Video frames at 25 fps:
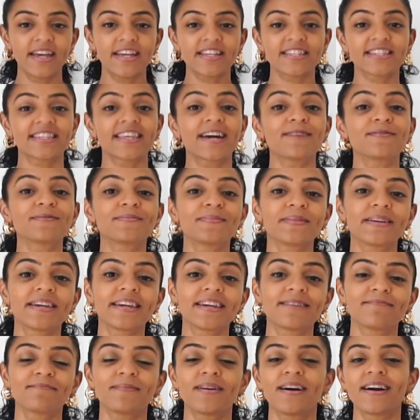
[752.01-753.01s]
So that would
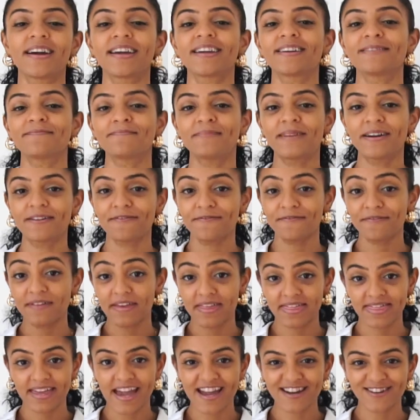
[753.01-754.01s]
be my
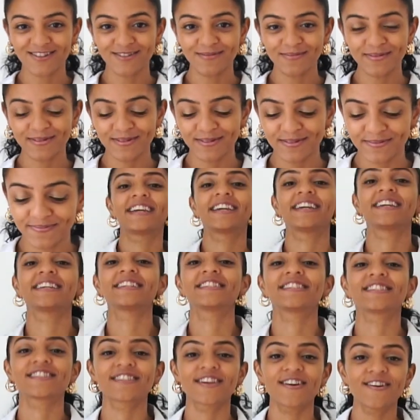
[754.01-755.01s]
5th ankle boot.
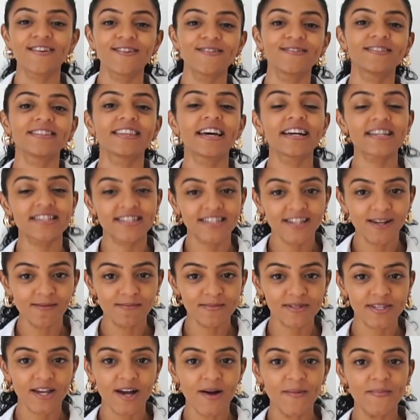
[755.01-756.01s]
So that
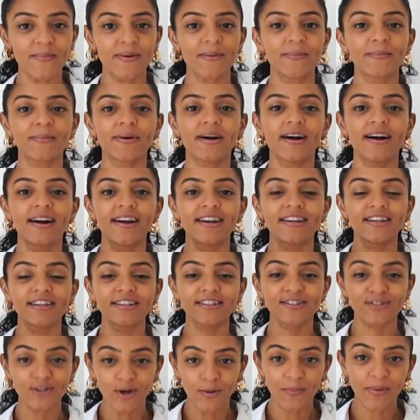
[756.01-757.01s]
sums up my
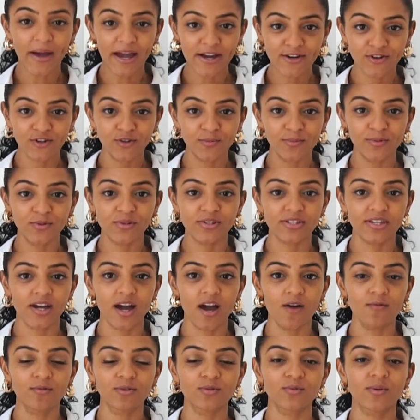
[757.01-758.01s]
top ankle boots that
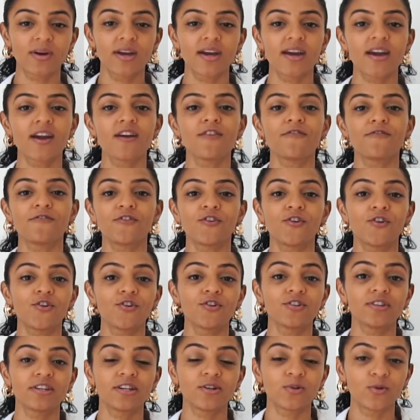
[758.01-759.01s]
I would wear for
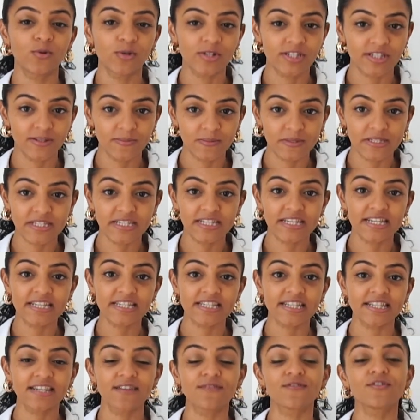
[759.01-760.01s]
the autumn
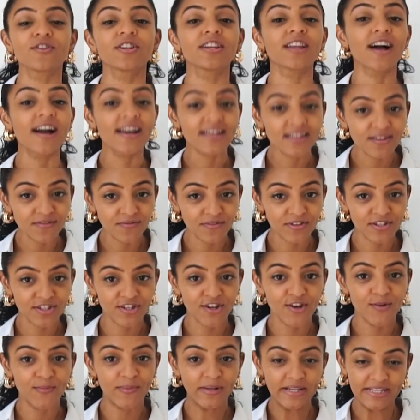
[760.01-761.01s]
season. If you like the
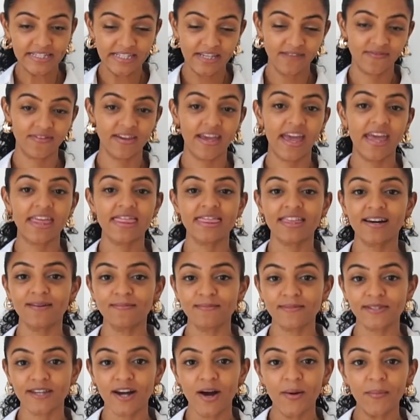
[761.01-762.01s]
video, please give it a
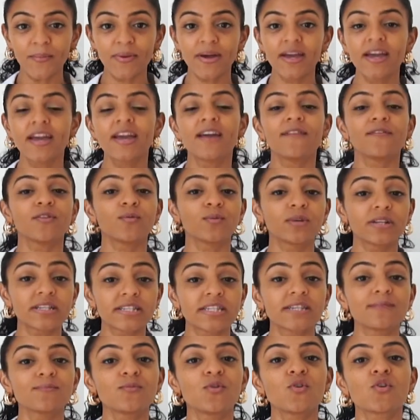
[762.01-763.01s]
thumbs up. If you want to
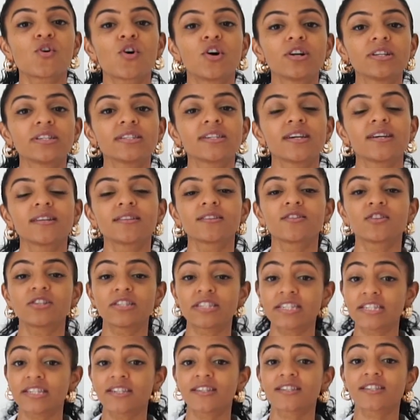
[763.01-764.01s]
see more content,
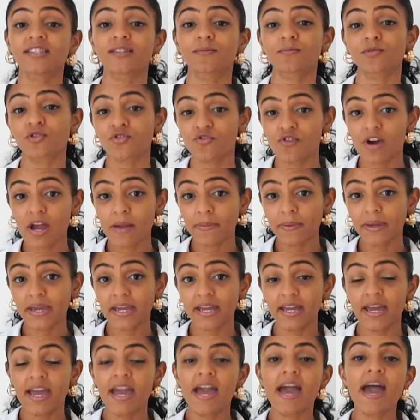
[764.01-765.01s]
consider
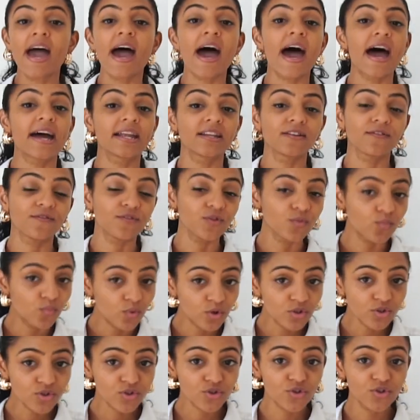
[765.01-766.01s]
subscribing, and if you
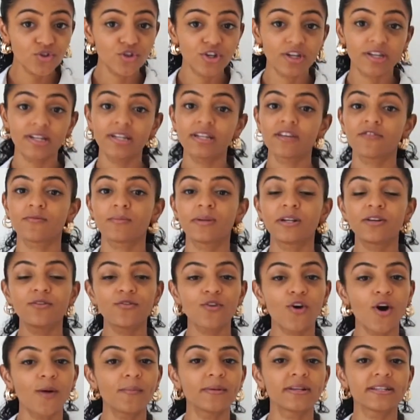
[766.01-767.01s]
want to, you can leave me a little
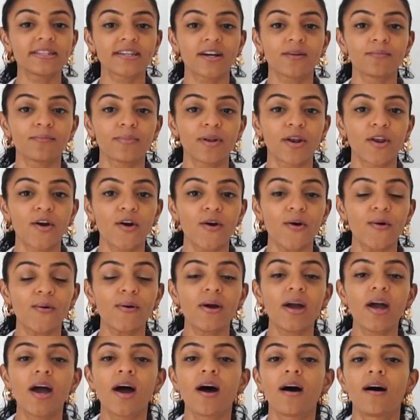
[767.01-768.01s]
comment down below.
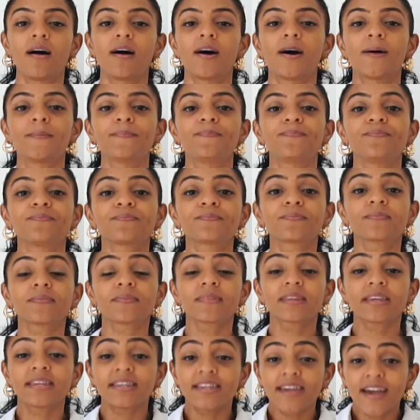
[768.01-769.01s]

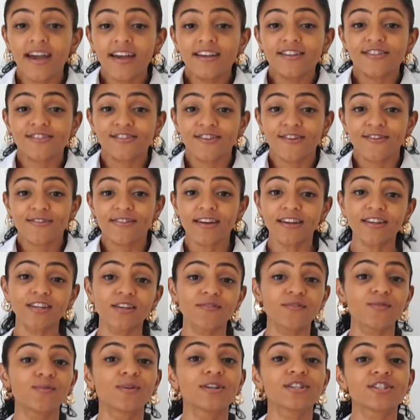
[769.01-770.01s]
Yeah, so thank you
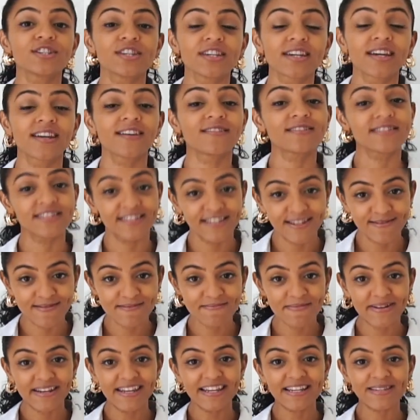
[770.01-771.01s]
for watching, and I'll see you in
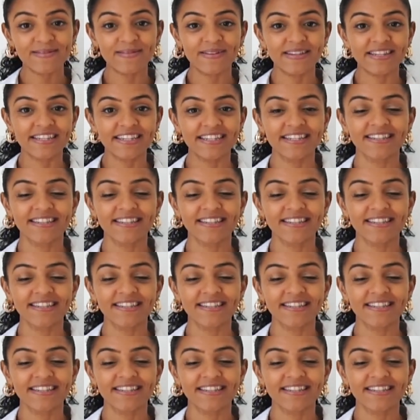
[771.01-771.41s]
my next one.